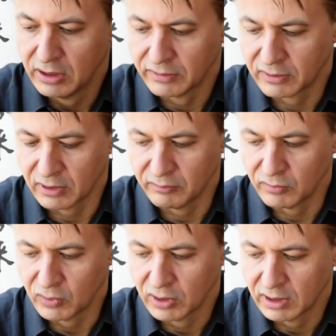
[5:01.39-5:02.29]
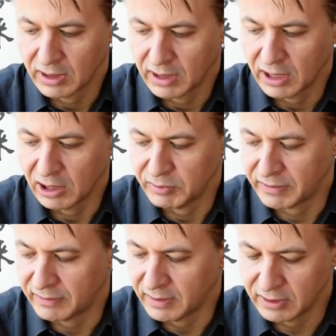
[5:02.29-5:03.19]
Some are a bit
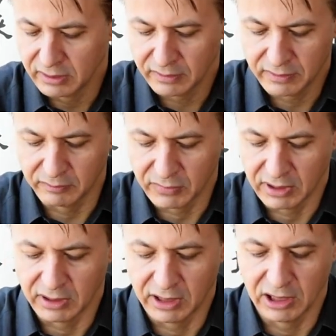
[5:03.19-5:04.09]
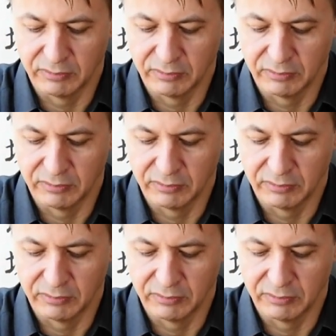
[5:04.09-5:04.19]
thinner, some are a